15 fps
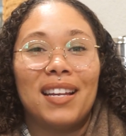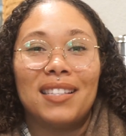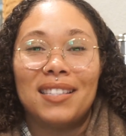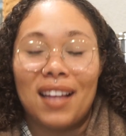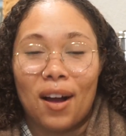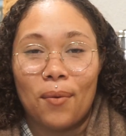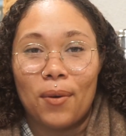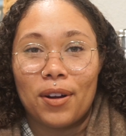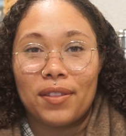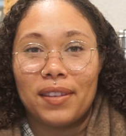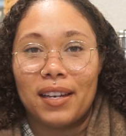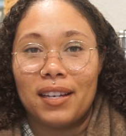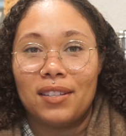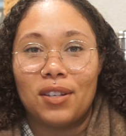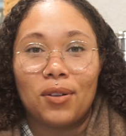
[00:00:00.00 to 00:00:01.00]
It's not worth
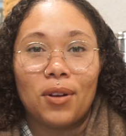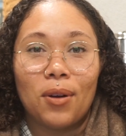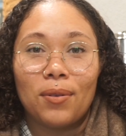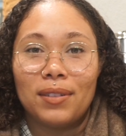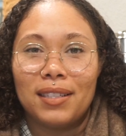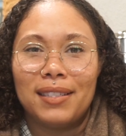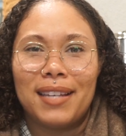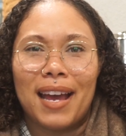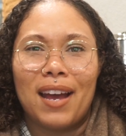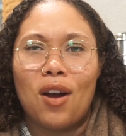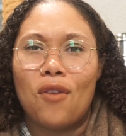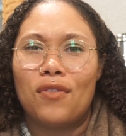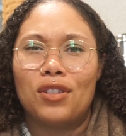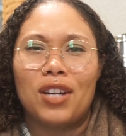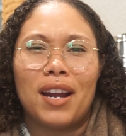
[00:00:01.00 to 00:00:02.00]
it. Don't go into debt
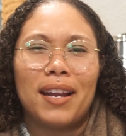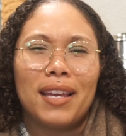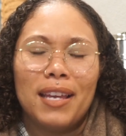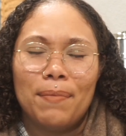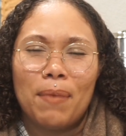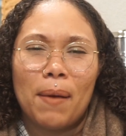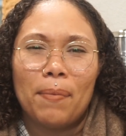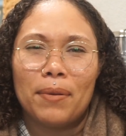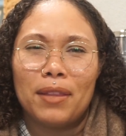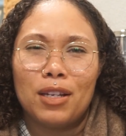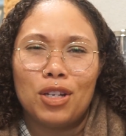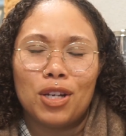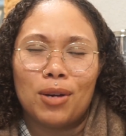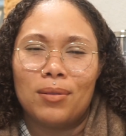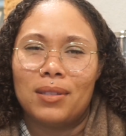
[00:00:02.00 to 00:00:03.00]
over trying to keep up with the
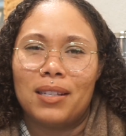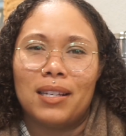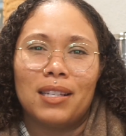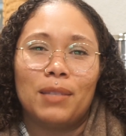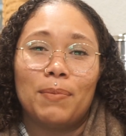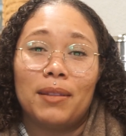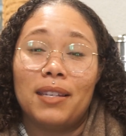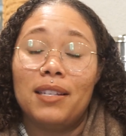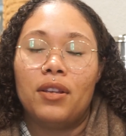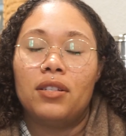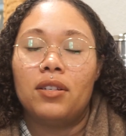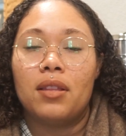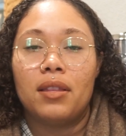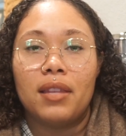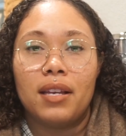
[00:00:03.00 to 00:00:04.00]
Joneses. But these
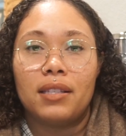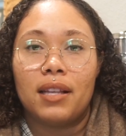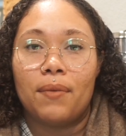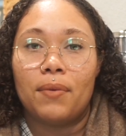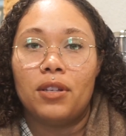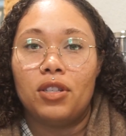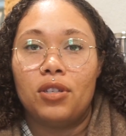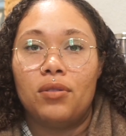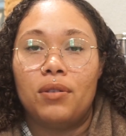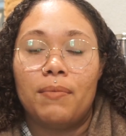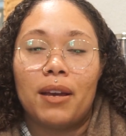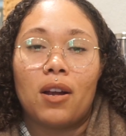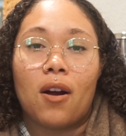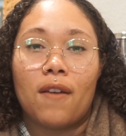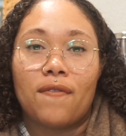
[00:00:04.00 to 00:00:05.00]
are the things that we do to
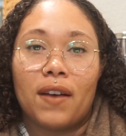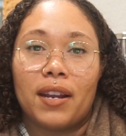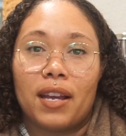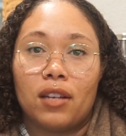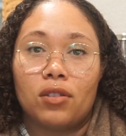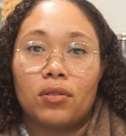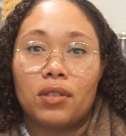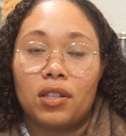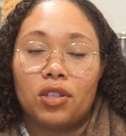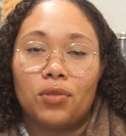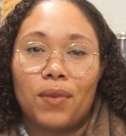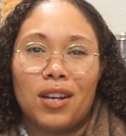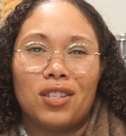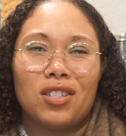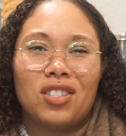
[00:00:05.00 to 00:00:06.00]
make our financial
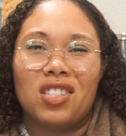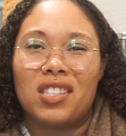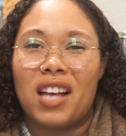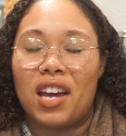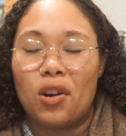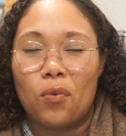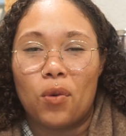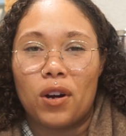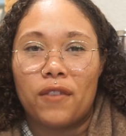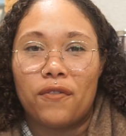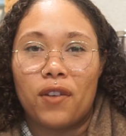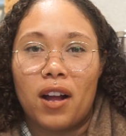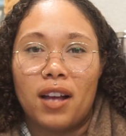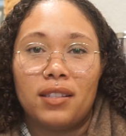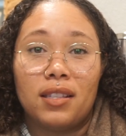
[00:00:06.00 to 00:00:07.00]
situation just kind of work
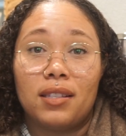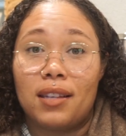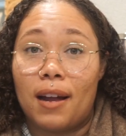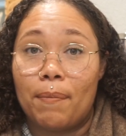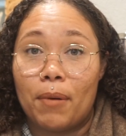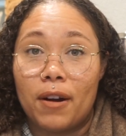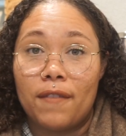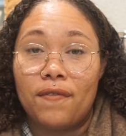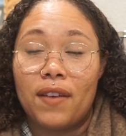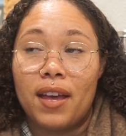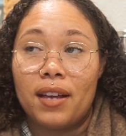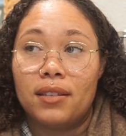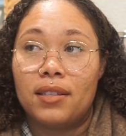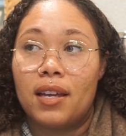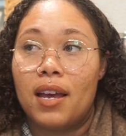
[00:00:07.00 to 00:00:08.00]
for us. It's not
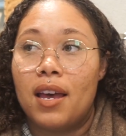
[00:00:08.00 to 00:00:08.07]
perfect.